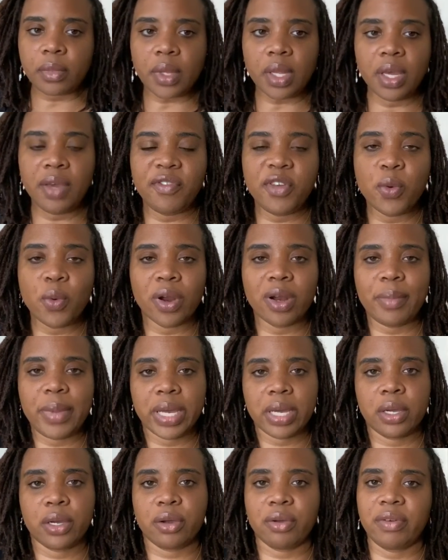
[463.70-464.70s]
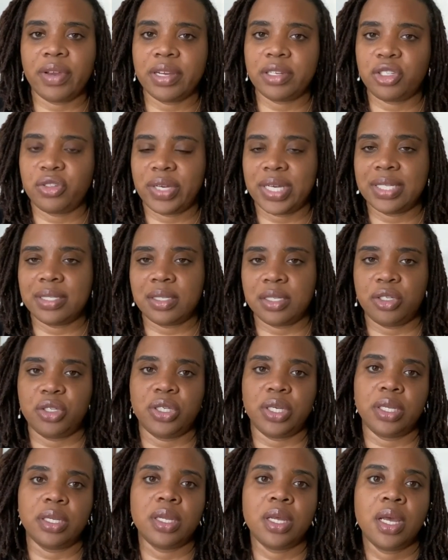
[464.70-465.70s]
if you want to make a career transition.
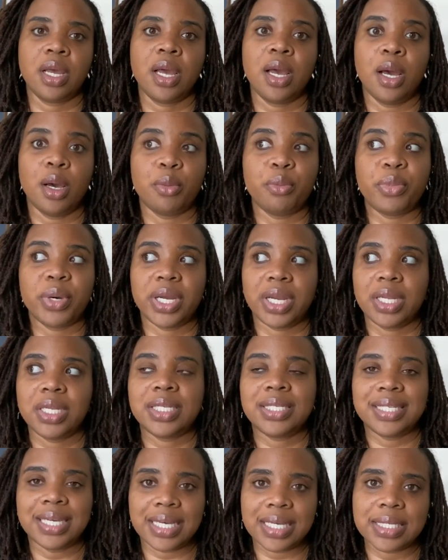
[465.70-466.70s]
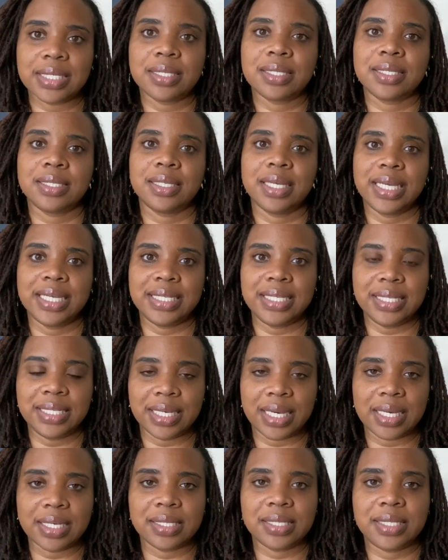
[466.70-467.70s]
But it does
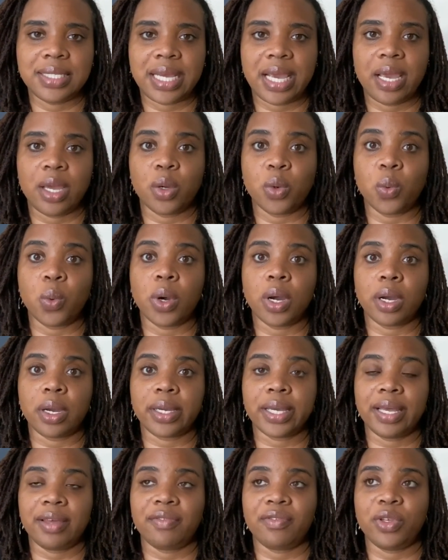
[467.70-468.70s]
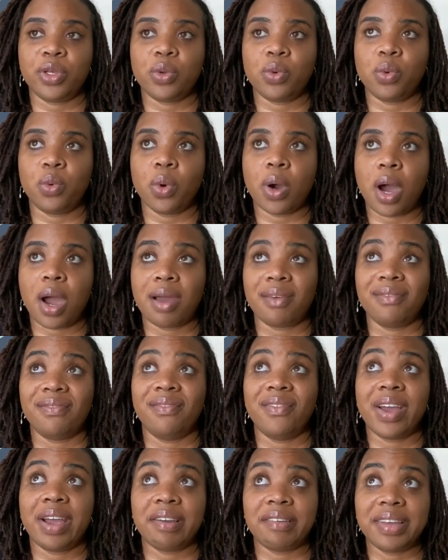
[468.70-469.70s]
take work. If you are
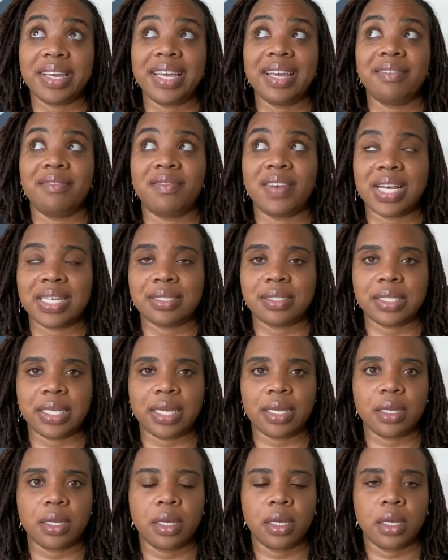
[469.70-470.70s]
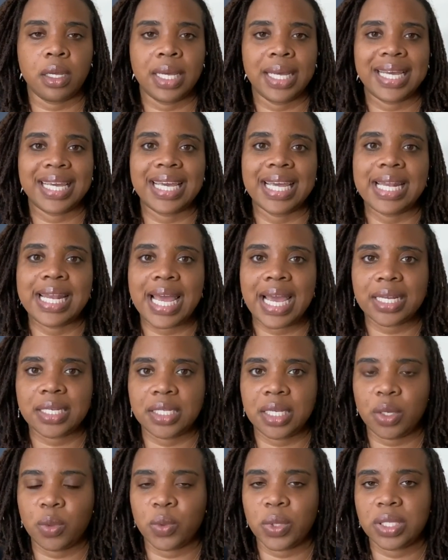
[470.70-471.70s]
very invested,
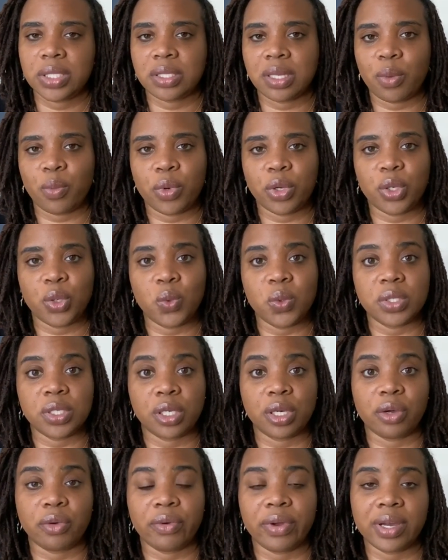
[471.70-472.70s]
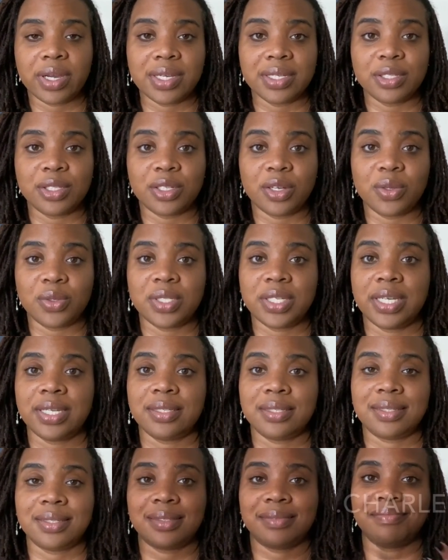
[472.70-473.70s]
connecting with someone who is a career
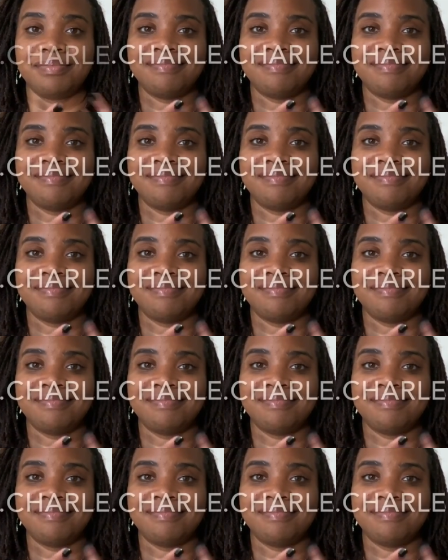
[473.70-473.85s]
consultant,